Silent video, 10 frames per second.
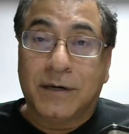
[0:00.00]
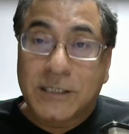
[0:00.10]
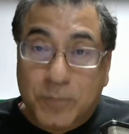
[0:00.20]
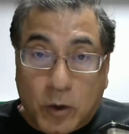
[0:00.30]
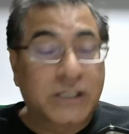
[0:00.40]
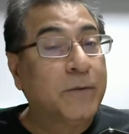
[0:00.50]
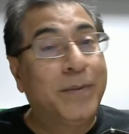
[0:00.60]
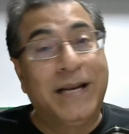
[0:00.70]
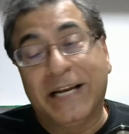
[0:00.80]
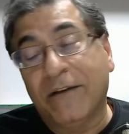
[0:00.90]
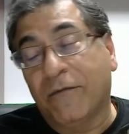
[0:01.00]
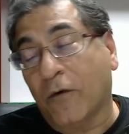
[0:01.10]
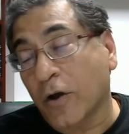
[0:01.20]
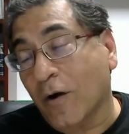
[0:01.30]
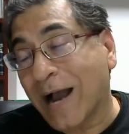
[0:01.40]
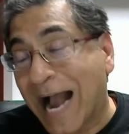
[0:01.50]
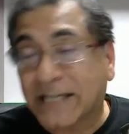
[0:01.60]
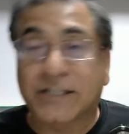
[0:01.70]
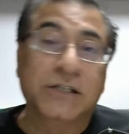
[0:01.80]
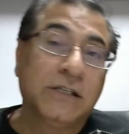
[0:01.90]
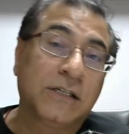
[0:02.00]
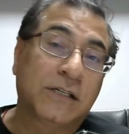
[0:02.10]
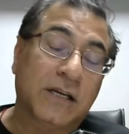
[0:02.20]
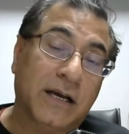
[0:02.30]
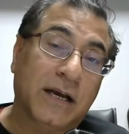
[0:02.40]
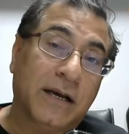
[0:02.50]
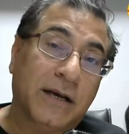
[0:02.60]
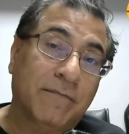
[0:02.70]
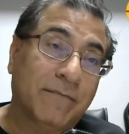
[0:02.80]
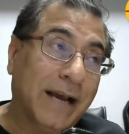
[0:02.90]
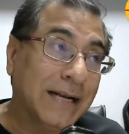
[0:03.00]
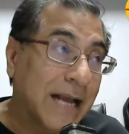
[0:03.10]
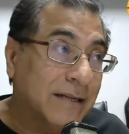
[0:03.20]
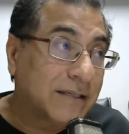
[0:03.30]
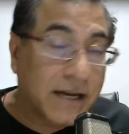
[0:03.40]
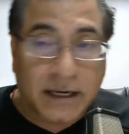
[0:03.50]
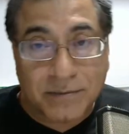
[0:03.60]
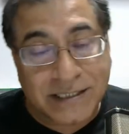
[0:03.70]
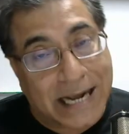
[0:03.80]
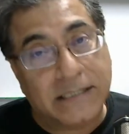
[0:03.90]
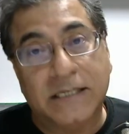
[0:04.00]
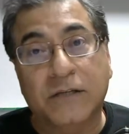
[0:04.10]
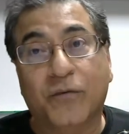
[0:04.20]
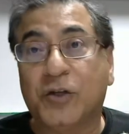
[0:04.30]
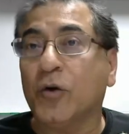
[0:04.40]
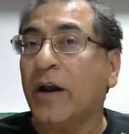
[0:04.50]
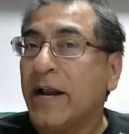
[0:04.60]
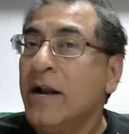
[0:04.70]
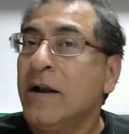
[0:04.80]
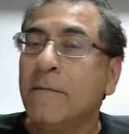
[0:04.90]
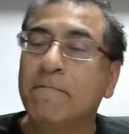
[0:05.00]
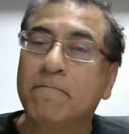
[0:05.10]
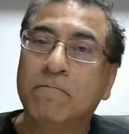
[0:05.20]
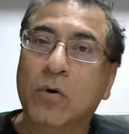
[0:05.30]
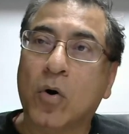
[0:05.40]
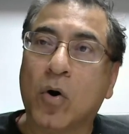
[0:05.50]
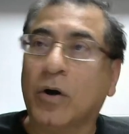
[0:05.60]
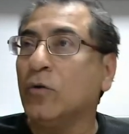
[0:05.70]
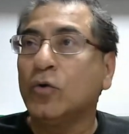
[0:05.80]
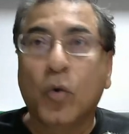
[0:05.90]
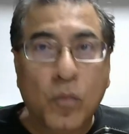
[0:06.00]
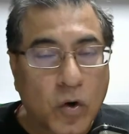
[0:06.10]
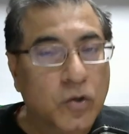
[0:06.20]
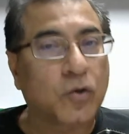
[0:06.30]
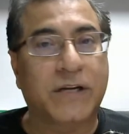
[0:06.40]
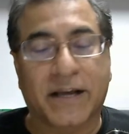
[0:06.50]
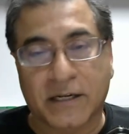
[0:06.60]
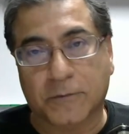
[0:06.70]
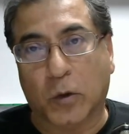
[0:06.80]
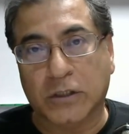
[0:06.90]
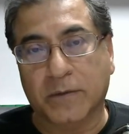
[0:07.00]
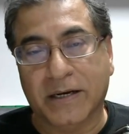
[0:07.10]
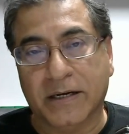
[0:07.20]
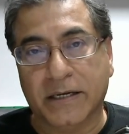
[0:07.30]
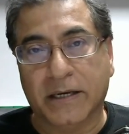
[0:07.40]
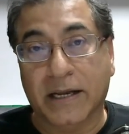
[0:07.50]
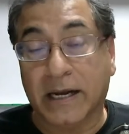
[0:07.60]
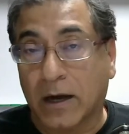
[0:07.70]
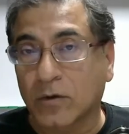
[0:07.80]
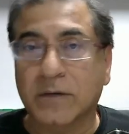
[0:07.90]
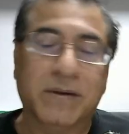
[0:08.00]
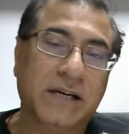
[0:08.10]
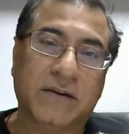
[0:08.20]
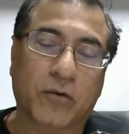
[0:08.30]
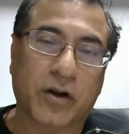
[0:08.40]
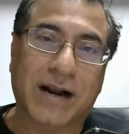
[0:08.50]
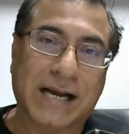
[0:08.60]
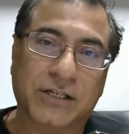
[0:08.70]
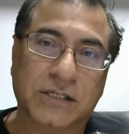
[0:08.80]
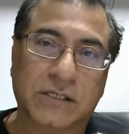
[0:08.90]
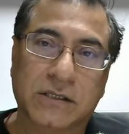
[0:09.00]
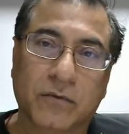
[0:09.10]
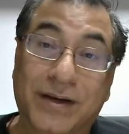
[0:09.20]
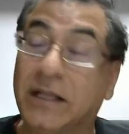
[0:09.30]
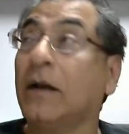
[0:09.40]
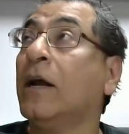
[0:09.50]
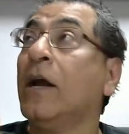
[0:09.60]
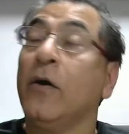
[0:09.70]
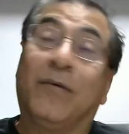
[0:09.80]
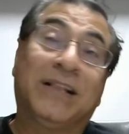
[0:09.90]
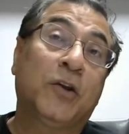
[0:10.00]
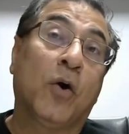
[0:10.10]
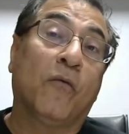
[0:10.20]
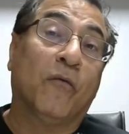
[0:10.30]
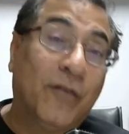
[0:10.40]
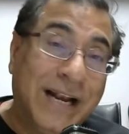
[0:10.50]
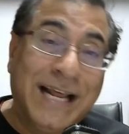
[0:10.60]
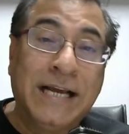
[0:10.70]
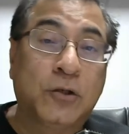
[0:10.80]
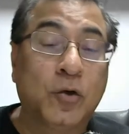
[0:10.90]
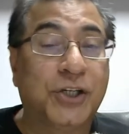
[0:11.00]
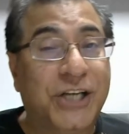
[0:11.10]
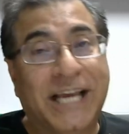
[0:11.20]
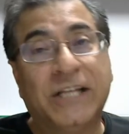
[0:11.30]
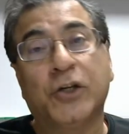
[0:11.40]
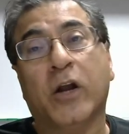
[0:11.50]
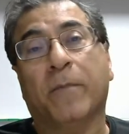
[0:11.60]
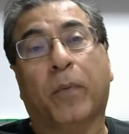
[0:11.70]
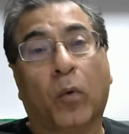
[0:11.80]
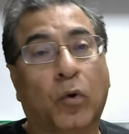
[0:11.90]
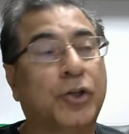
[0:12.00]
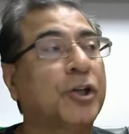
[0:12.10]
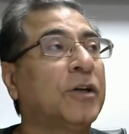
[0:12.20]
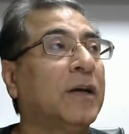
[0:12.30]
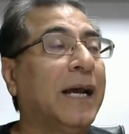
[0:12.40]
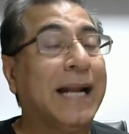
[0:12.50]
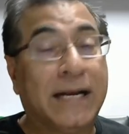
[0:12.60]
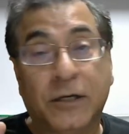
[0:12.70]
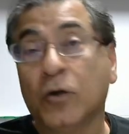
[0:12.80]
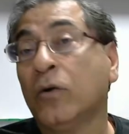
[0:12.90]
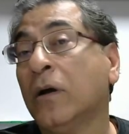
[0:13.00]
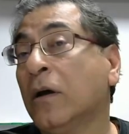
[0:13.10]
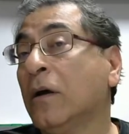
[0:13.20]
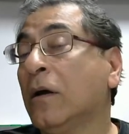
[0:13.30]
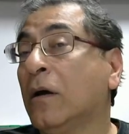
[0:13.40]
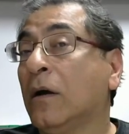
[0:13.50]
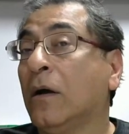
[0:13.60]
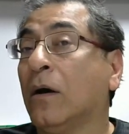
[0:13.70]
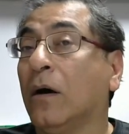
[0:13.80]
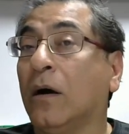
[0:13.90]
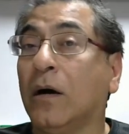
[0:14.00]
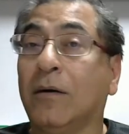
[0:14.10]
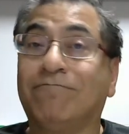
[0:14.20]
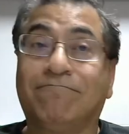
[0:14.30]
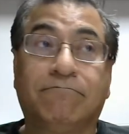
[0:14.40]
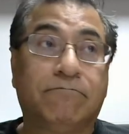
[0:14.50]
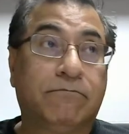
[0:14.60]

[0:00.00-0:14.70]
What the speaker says: responsibility for your actions and circumstances which you are in, or you don't want to take responsibility and accountability for your actions. Whether you're willing to change your approach and attitude or